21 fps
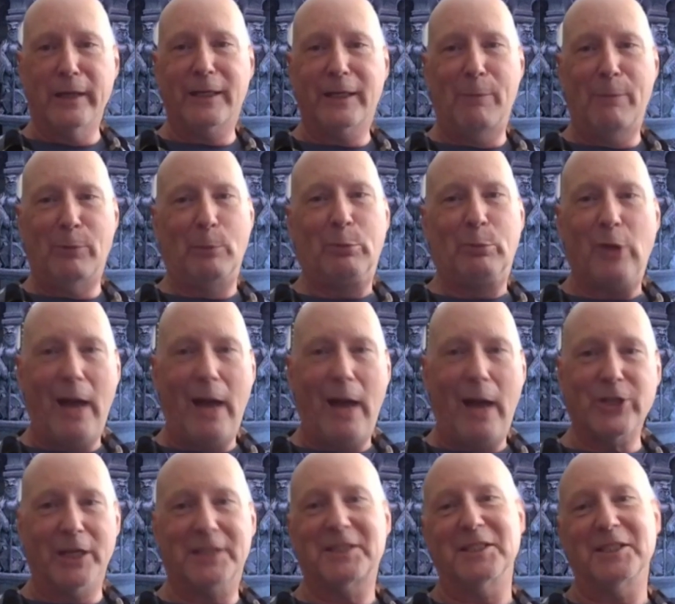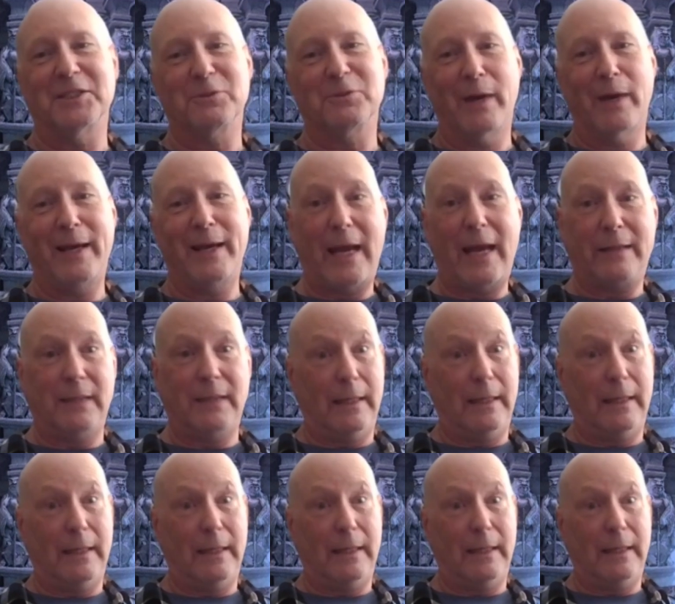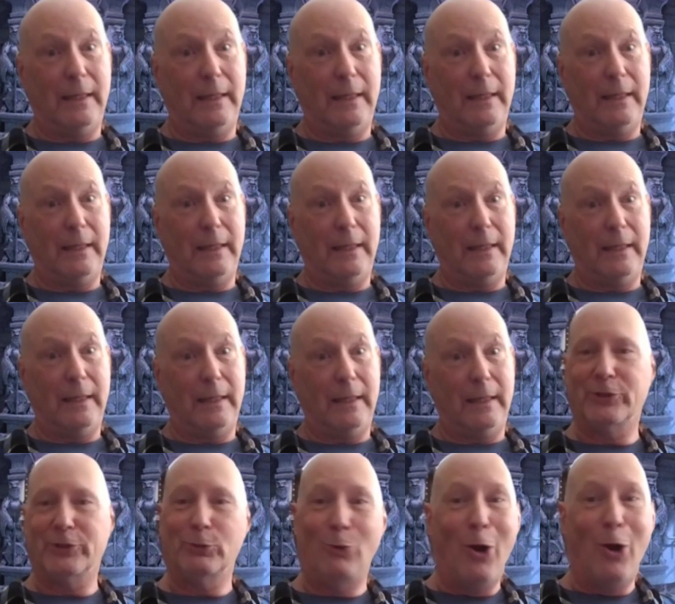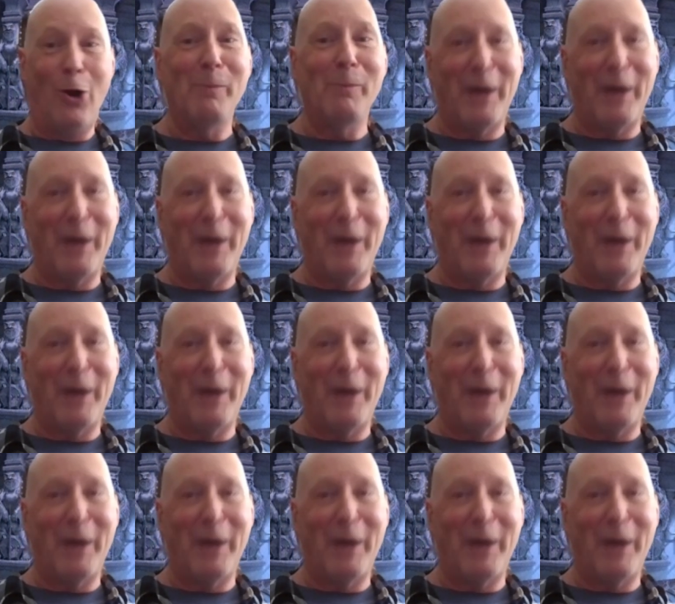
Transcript: couple projects this way, I, like, I kind of like I want to do all my